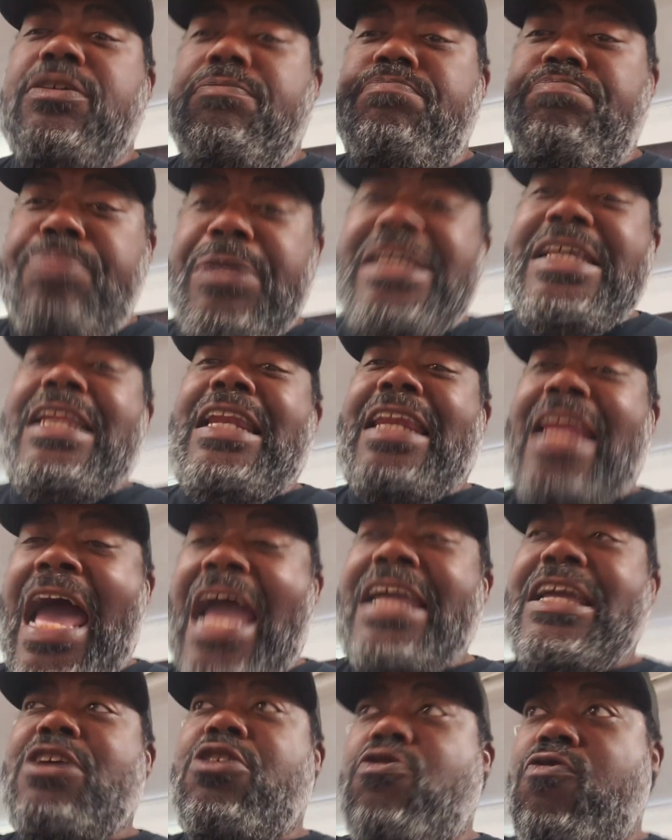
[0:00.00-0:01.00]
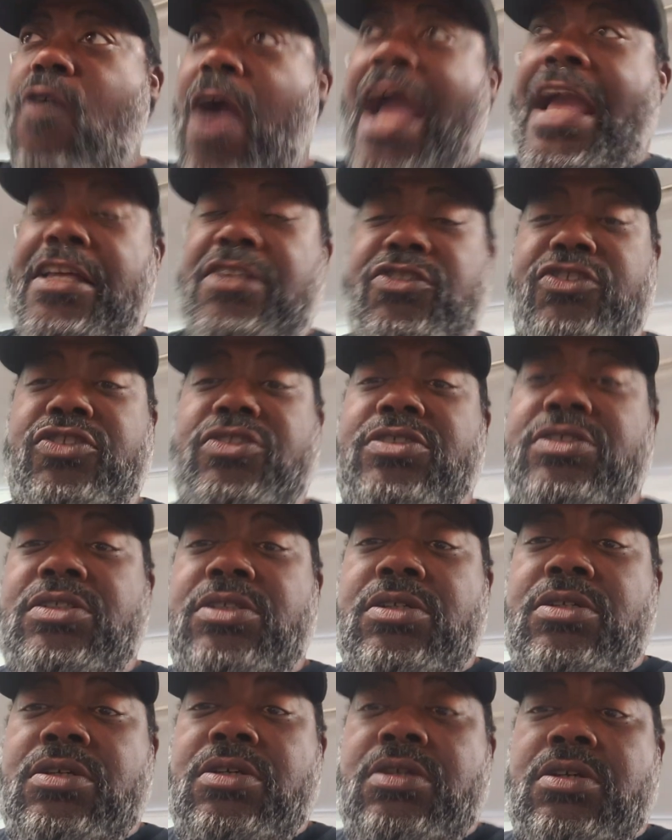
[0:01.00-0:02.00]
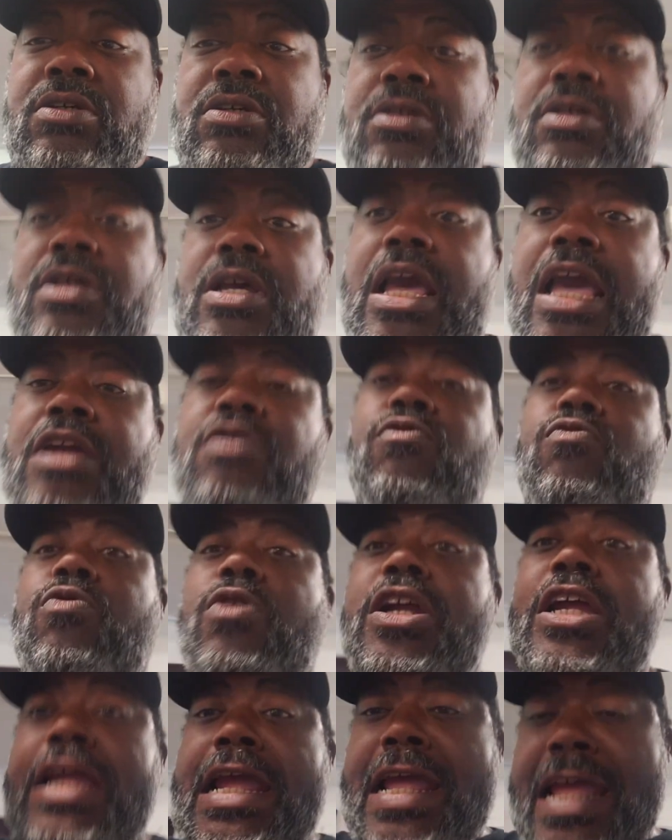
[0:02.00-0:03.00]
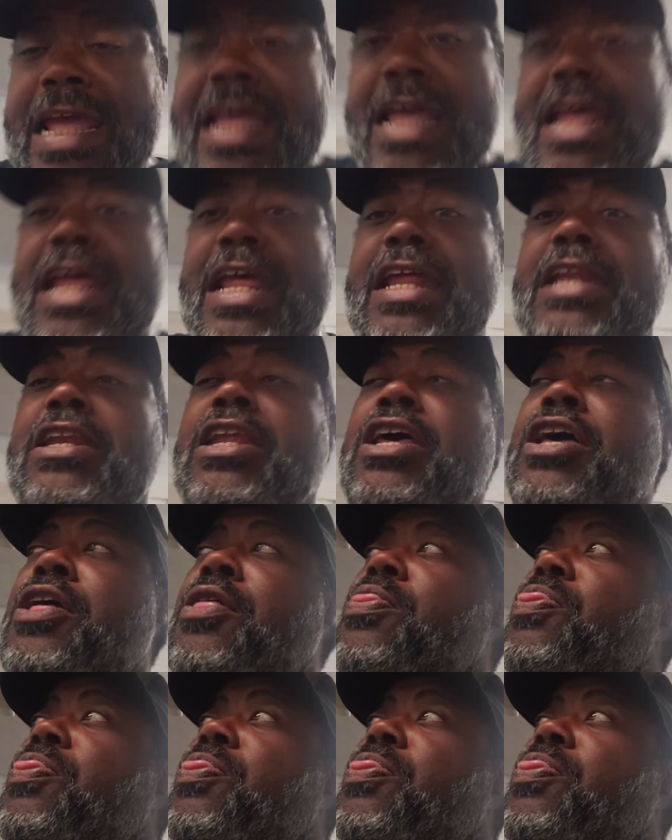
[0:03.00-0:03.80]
to be like Christ. And we're in